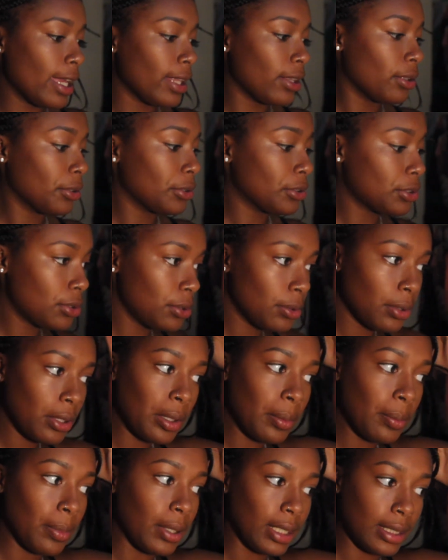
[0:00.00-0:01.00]
and those 2
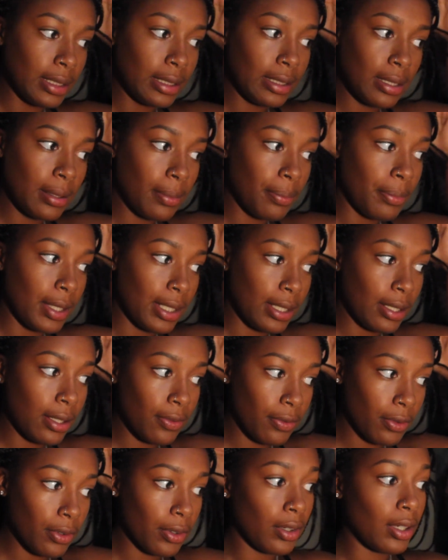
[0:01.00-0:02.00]
combined make
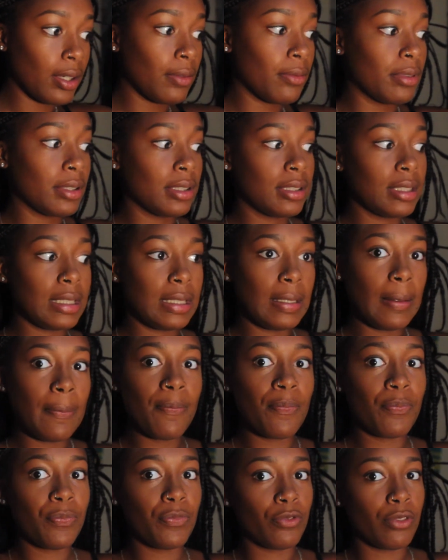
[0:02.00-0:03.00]
for a really
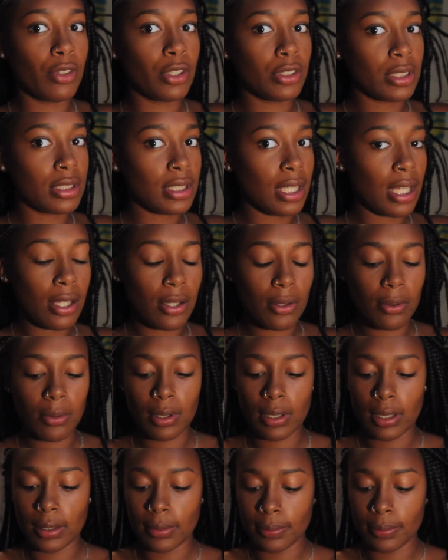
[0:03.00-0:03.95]
versatile